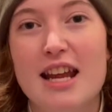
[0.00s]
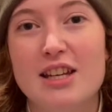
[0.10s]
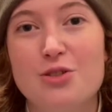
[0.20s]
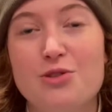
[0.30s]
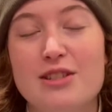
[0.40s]
and
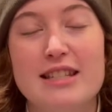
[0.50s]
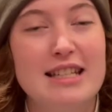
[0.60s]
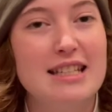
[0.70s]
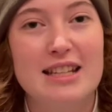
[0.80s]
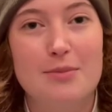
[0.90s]
you just
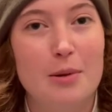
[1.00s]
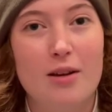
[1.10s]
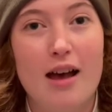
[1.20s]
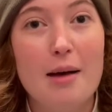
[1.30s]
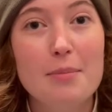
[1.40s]
need to get the ball
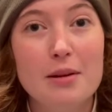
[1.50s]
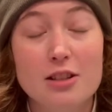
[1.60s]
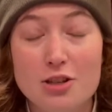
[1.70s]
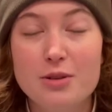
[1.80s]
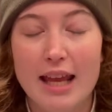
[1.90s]
up,
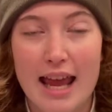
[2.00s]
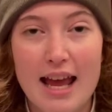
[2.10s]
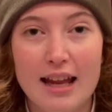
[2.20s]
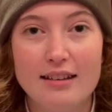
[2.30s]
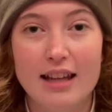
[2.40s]
you
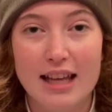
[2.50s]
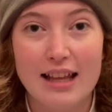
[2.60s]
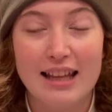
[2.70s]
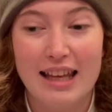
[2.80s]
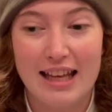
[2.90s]
can like
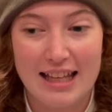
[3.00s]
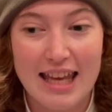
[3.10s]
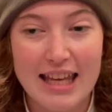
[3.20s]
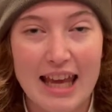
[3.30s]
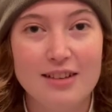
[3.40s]

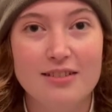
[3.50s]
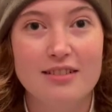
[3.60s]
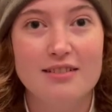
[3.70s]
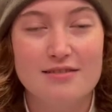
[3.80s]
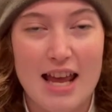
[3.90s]
kick it
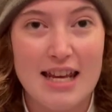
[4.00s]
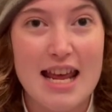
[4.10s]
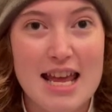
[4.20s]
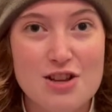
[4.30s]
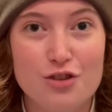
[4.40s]
and
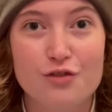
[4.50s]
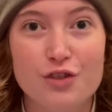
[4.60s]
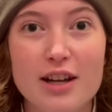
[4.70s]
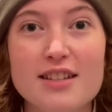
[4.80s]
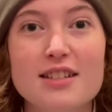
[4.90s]
hit your
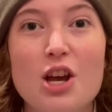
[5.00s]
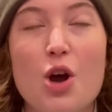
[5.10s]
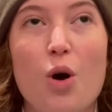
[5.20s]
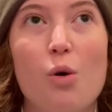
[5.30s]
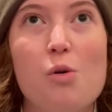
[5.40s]
foot,
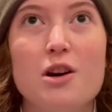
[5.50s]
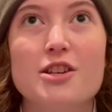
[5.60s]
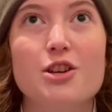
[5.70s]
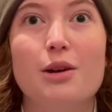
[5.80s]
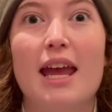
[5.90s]
or
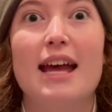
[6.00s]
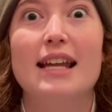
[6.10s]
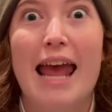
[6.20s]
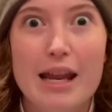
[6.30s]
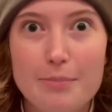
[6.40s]
you can
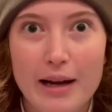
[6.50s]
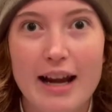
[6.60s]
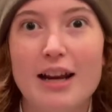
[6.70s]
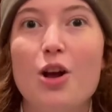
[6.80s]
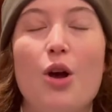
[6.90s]
headbutt
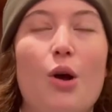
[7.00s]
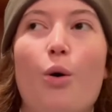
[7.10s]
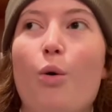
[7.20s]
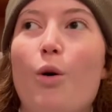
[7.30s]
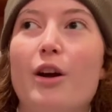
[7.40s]
it,
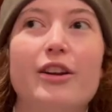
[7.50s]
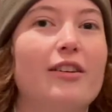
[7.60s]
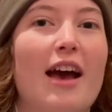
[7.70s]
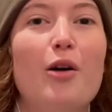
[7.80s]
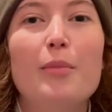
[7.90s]
or
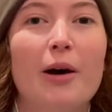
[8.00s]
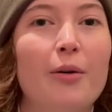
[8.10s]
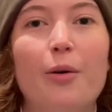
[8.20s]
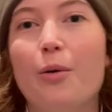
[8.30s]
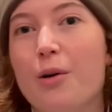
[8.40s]
your
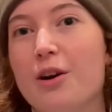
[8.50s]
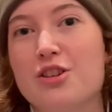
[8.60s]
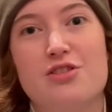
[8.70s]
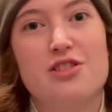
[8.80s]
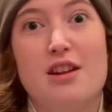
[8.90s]
elbow, or
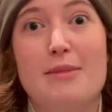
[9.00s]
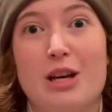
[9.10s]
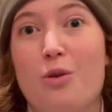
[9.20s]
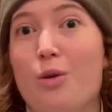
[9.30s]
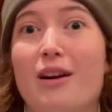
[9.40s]
your
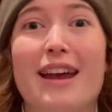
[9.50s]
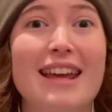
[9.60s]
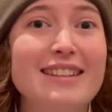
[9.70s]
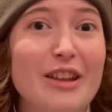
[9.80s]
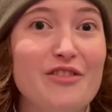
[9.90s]
stomach, or
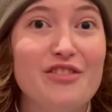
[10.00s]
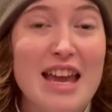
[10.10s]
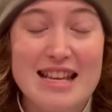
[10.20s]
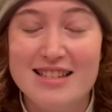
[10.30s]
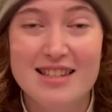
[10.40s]
hit in the
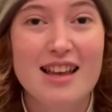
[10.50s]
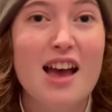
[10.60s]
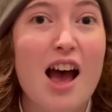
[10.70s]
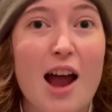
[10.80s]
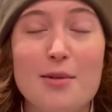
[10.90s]
face.
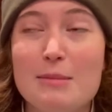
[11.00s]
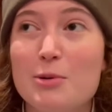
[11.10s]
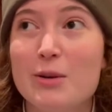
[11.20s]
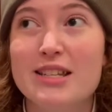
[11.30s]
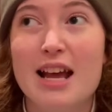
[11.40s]
I remember
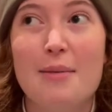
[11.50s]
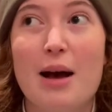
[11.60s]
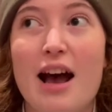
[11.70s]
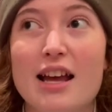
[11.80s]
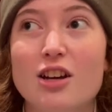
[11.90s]
one time
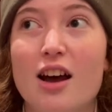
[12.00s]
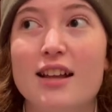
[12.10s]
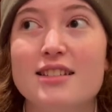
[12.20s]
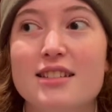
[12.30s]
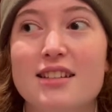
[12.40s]
I
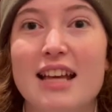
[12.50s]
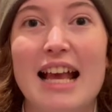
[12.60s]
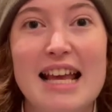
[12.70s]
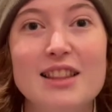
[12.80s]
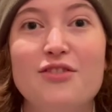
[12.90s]
got
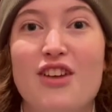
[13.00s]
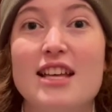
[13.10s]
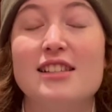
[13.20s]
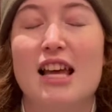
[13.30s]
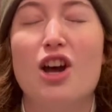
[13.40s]
hit in the
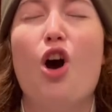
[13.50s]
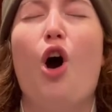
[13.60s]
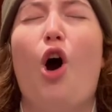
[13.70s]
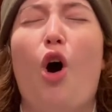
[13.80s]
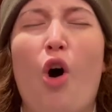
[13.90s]
face like
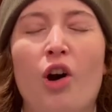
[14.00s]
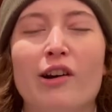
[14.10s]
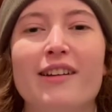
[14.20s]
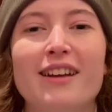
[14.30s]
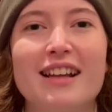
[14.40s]

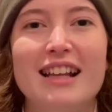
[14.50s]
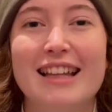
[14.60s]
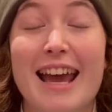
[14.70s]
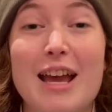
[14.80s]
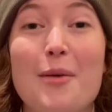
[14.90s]
hard.
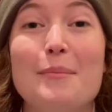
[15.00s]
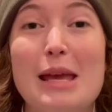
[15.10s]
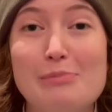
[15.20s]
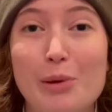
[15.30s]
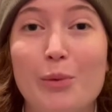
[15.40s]
Like
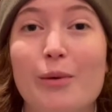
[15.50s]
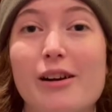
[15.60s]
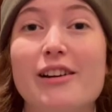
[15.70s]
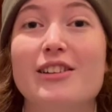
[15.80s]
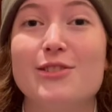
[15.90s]
people
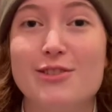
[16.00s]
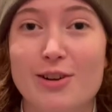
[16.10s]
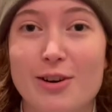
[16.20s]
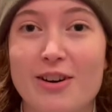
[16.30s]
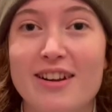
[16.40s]
were
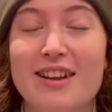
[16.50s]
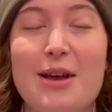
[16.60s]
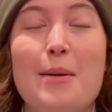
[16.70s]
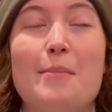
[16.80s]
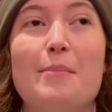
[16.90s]
concerned,
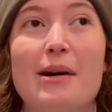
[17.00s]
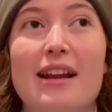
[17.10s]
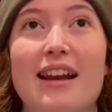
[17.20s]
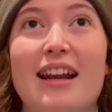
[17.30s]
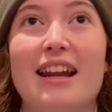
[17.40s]

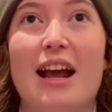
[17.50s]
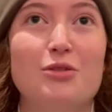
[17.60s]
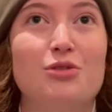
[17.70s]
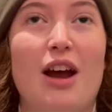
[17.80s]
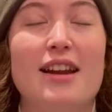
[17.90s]
but I
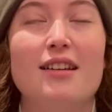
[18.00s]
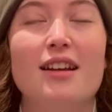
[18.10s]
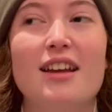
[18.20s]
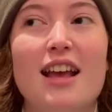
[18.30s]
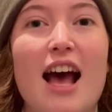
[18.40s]
was fine.
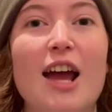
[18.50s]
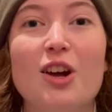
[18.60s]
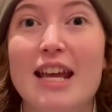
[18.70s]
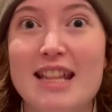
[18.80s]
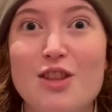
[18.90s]
I
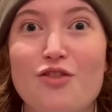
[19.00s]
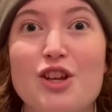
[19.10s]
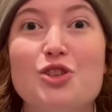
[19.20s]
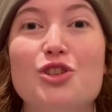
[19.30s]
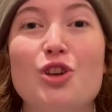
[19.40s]
got hit in the
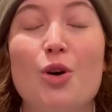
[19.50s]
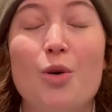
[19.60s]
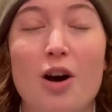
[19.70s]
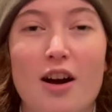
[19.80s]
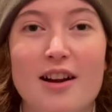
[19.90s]
face so
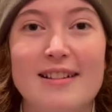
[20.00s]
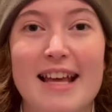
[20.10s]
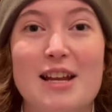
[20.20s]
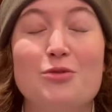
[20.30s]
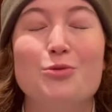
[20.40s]
hard
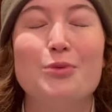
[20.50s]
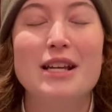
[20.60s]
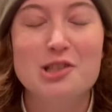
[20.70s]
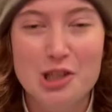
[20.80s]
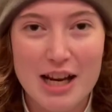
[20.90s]
that it
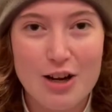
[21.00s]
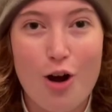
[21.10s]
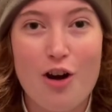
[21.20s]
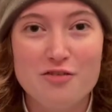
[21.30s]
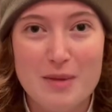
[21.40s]
ricocheted
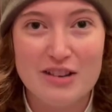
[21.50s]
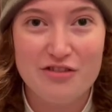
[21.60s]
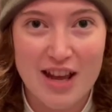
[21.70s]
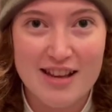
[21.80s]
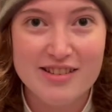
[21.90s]
off my
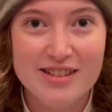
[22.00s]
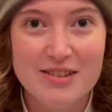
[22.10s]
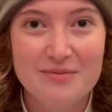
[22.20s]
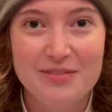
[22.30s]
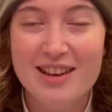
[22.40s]
face.
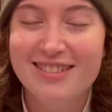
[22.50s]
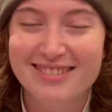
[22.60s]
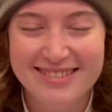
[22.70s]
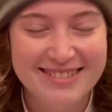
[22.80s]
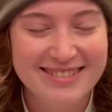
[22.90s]

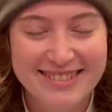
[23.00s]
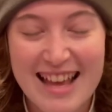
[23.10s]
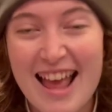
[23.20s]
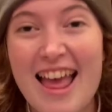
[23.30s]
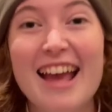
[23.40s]

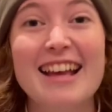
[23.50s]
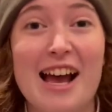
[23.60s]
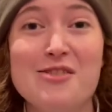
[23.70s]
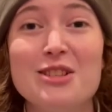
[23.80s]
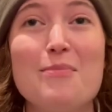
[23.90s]

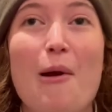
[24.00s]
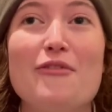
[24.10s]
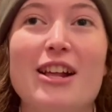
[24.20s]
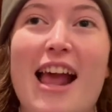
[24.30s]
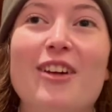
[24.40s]
Kind of at the
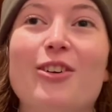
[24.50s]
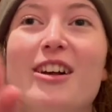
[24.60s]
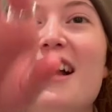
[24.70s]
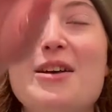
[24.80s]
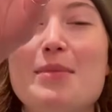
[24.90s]
perfect angle
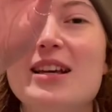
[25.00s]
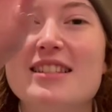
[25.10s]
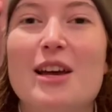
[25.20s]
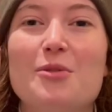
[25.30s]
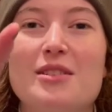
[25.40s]
because
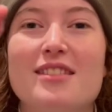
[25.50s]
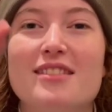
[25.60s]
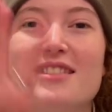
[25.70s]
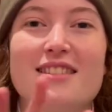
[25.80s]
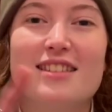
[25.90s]
I
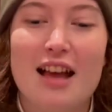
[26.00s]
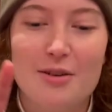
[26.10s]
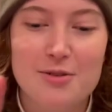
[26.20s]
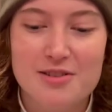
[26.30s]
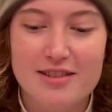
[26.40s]

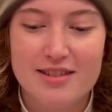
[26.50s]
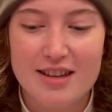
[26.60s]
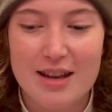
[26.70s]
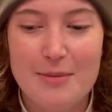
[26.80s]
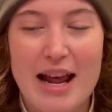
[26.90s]
was
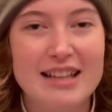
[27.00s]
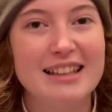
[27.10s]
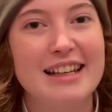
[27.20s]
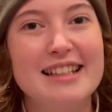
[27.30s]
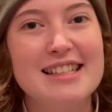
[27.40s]
in my
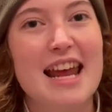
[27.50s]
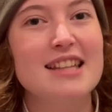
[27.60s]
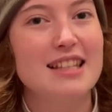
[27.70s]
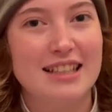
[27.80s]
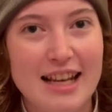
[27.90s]
athletic
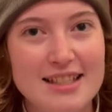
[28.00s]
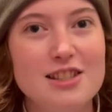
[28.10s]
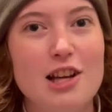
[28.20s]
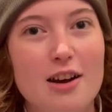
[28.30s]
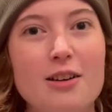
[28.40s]
stance, like nice
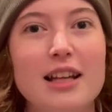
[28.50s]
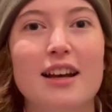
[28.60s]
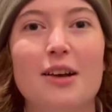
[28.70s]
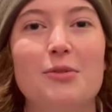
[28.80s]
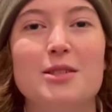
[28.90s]
and low, like
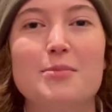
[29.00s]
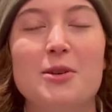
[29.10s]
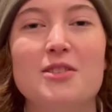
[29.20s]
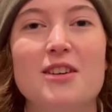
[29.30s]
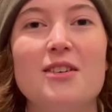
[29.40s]
I was
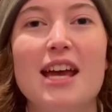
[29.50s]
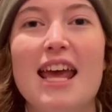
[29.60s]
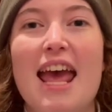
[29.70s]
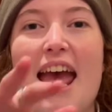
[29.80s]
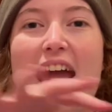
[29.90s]
supposed to.
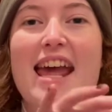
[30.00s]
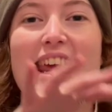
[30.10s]
And it